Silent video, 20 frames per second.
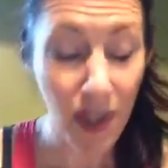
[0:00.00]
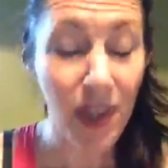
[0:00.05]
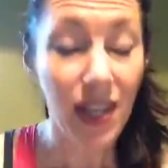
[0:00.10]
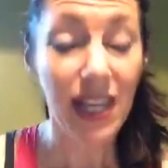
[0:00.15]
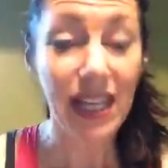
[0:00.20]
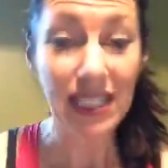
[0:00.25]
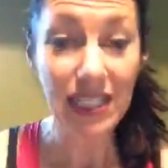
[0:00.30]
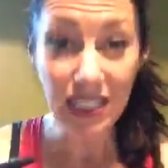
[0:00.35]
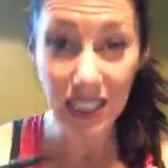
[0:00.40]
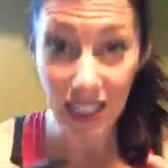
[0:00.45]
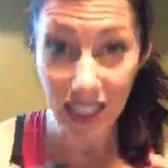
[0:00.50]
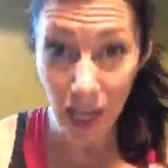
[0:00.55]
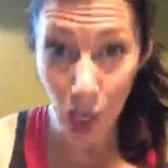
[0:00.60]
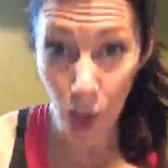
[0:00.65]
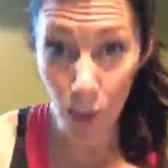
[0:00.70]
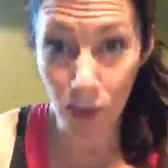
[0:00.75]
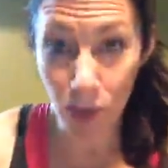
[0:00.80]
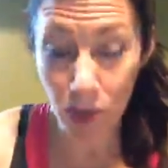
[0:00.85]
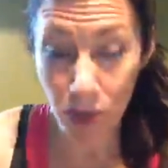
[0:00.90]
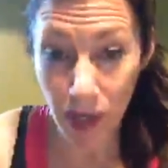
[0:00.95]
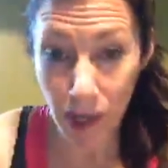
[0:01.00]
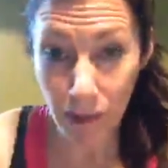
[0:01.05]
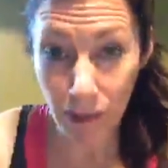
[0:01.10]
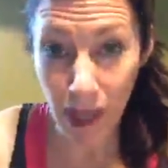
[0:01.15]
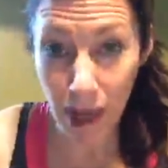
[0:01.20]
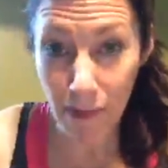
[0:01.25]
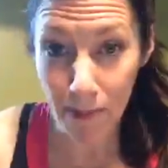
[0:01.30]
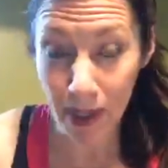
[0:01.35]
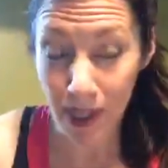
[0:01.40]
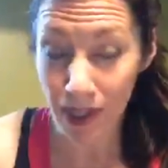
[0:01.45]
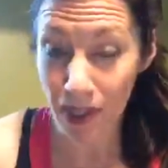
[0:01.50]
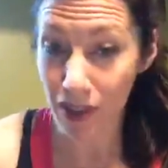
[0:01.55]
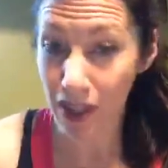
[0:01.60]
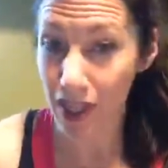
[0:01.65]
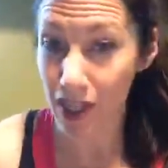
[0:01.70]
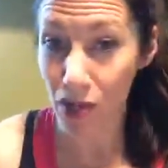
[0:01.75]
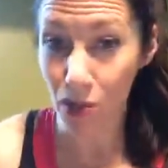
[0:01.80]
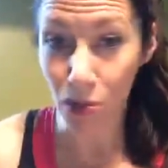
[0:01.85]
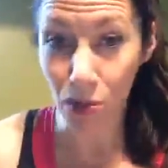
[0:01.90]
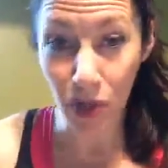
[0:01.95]
It's going to help you keep that muscle that
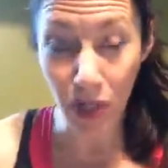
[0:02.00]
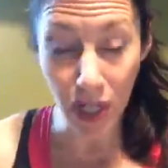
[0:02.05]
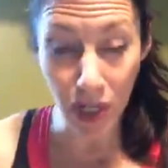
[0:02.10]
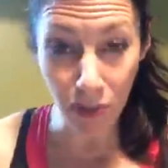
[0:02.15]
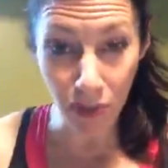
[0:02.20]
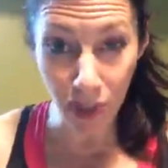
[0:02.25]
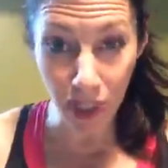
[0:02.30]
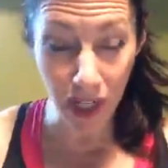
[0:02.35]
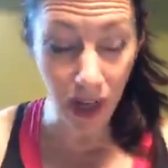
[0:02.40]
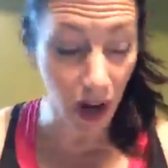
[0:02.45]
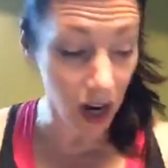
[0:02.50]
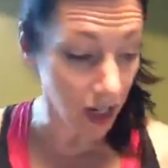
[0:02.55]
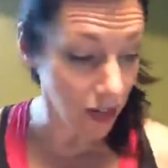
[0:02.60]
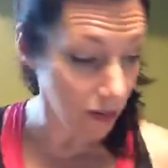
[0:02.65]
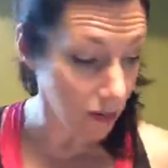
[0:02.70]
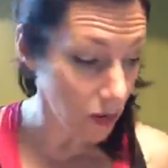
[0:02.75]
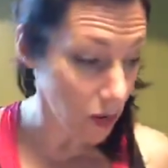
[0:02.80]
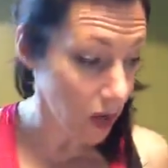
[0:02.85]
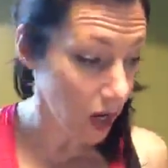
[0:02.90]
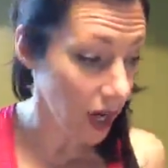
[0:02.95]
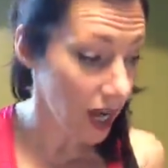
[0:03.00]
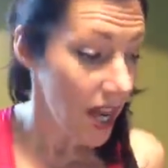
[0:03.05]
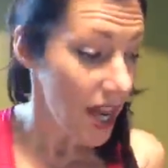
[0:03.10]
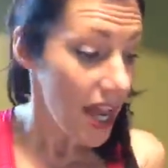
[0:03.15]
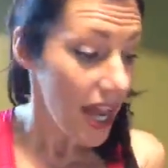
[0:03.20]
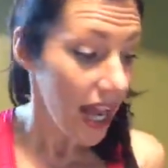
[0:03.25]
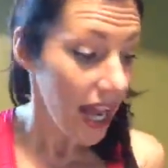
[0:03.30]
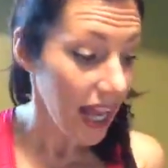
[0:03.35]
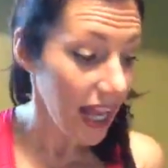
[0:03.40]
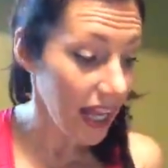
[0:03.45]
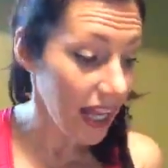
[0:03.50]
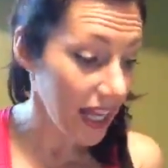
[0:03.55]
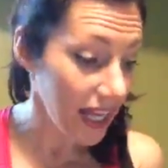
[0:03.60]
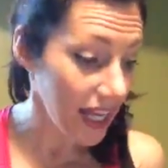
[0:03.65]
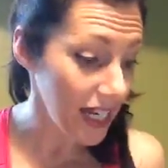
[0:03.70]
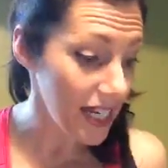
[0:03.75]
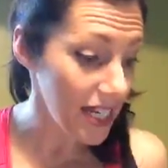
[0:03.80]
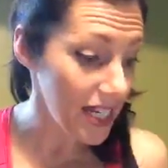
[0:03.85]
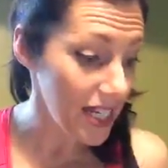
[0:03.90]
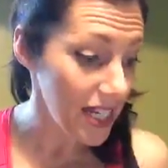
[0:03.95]
you're working really hard for.
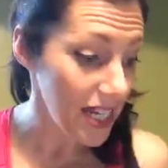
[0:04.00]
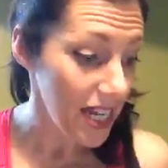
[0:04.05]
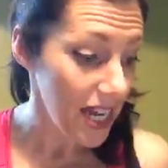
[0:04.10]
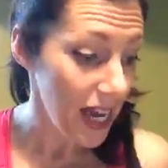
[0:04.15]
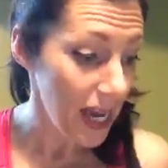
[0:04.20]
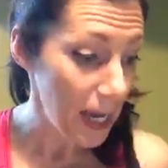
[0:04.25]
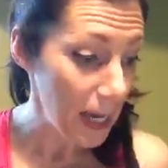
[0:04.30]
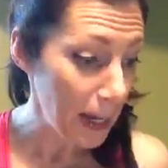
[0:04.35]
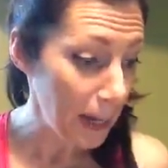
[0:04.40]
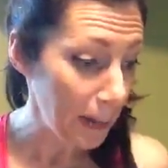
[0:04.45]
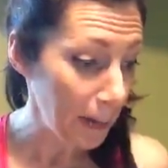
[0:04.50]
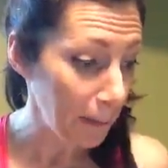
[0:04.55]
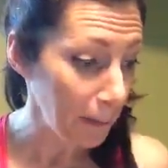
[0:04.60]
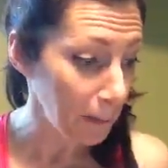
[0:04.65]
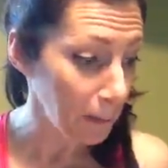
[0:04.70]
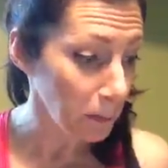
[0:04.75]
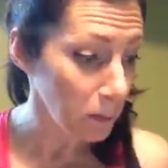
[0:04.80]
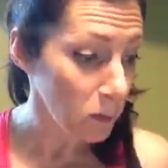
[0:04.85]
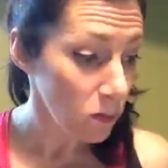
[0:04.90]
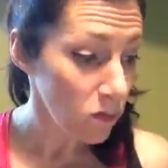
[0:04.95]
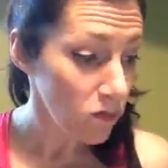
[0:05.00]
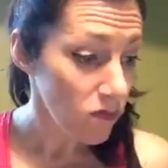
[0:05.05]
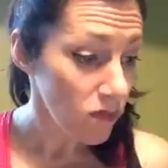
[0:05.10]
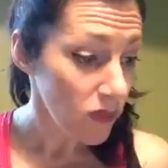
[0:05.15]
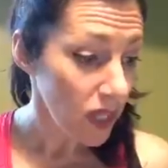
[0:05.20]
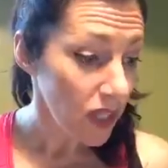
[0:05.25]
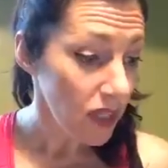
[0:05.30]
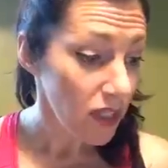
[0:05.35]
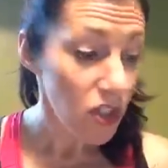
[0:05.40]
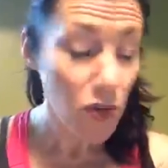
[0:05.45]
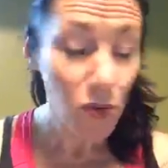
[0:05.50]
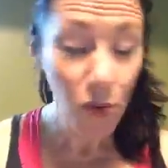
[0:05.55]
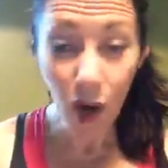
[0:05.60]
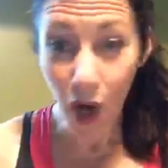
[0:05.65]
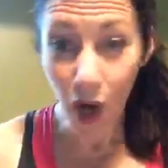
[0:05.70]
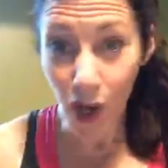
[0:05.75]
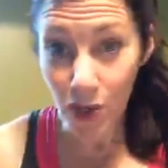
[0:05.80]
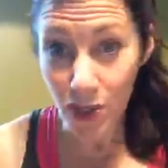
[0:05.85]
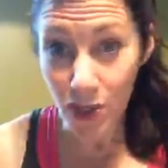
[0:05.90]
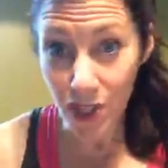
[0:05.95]
And you
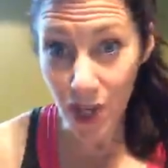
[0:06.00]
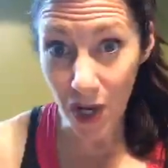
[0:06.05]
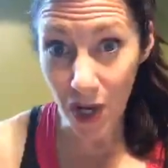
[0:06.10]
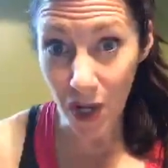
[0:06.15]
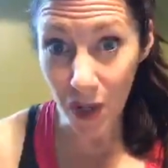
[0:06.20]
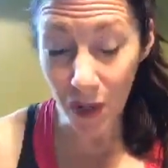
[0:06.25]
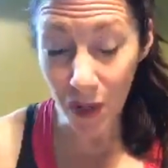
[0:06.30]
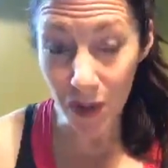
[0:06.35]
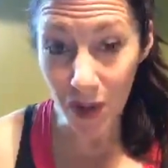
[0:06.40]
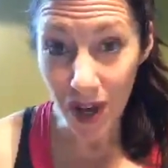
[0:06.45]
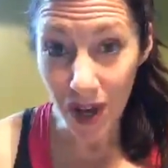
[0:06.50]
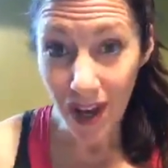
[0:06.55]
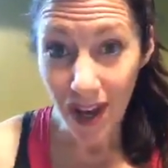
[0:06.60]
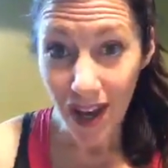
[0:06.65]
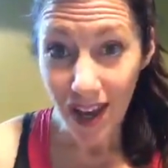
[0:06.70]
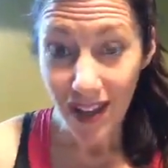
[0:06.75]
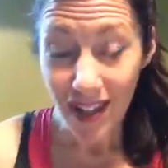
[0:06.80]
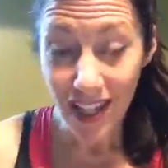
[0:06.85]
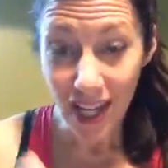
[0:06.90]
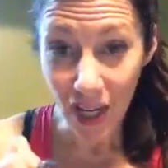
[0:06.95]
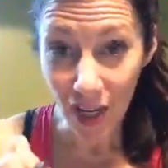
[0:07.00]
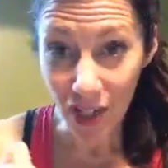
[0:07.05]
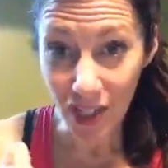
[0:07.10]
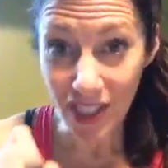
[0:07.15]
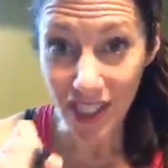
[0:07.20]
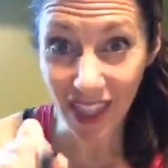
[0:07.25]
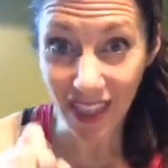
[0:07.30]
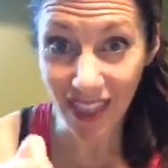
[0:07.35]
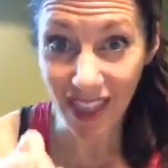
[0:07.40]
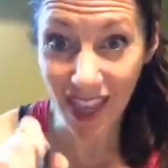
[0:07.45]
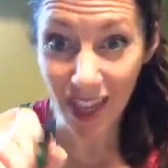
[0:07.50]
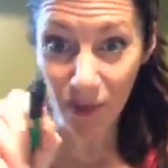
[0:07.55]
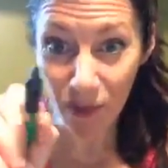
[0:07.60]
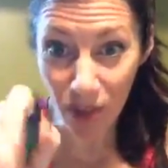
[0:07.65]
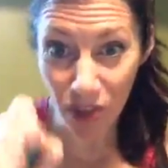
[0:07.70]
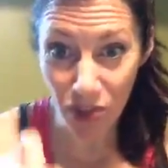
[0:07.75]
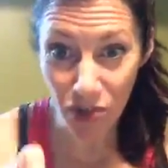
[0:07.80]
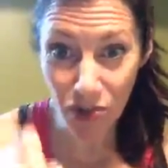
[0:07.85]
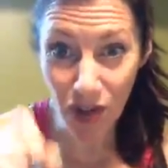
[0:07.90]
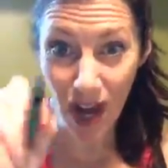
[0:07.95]
also, here's the thing
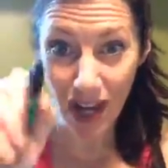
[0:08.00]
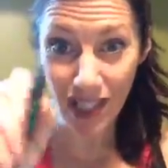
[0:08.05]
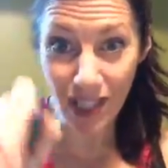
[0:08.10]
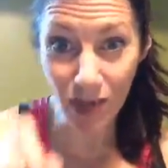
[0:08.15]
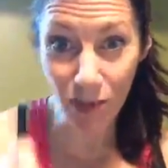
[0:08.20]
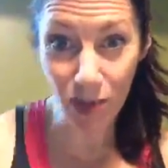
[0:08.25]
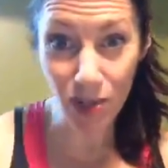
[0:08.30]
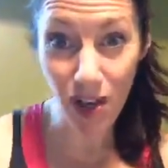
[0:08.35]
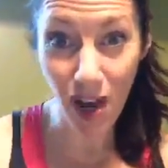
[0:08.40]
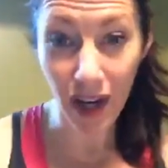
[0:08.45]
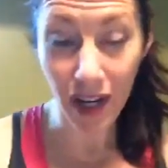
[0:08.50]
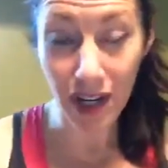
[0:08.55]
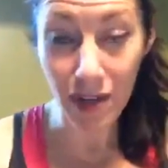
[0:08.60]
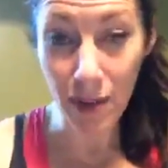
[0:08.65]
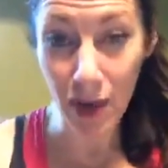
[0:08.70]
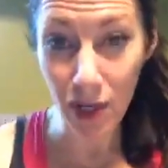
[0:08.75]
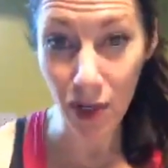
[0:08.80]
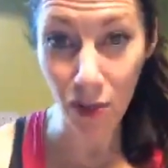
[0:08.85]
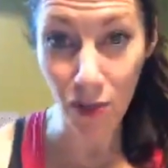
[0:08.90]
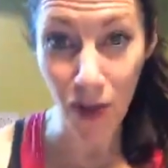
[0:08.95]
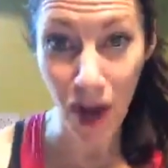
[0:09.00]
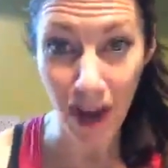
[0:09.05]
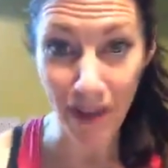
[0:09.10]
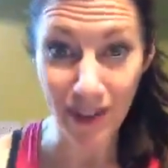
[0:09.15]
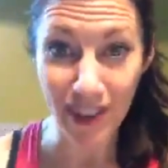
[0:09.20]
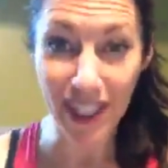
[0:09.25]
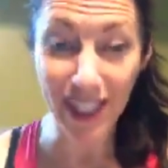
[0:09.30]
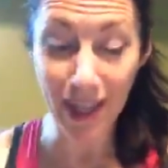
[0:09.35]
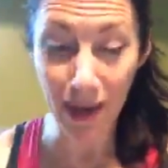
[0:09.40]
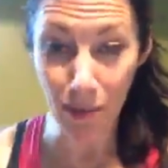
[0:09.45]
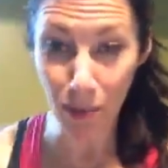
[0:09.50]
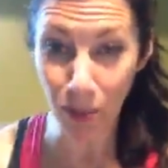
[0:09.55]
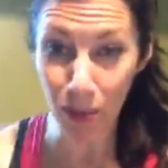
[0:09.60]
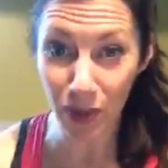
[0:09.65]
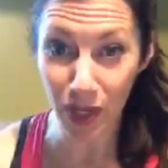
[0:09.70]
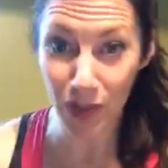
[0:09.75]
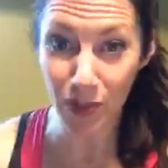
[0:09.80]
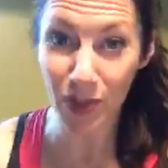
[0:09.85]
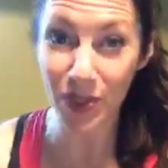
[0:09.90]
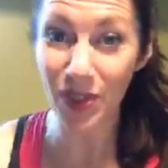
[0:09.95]
with you guys that we're talking about, your wives that get
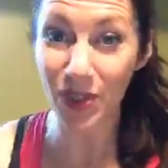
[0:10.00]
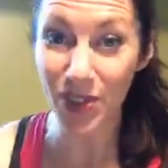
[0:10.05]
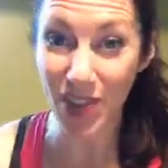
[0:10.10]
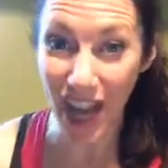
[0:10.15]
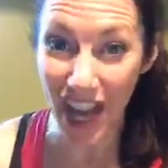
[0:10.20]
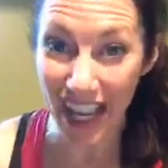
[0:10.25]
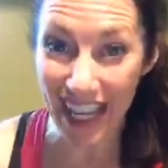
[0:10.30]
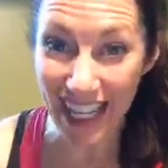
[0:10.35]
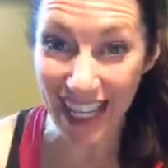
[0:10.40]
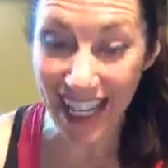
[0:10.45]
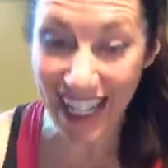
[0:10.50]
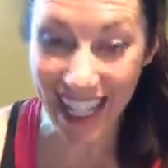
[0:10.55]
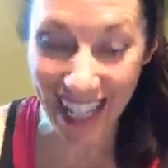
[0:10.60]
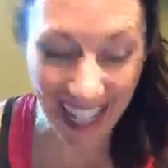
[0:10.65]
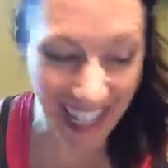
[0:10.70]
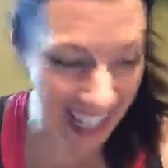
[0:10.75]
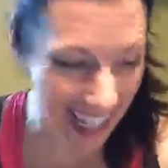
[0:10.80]
moody when they're dieting.